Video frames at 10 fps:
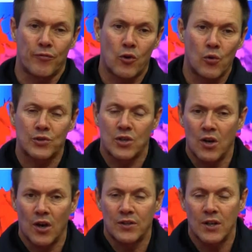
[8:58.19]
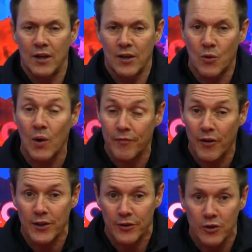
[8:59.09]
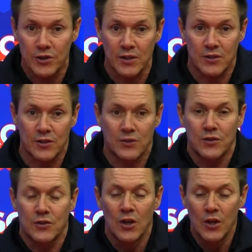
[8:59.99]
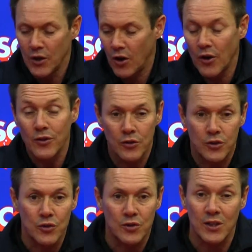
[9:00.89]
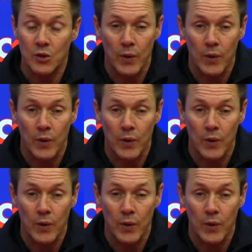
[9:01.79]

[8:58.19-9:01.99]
of course, got qualified nursing sisters on duty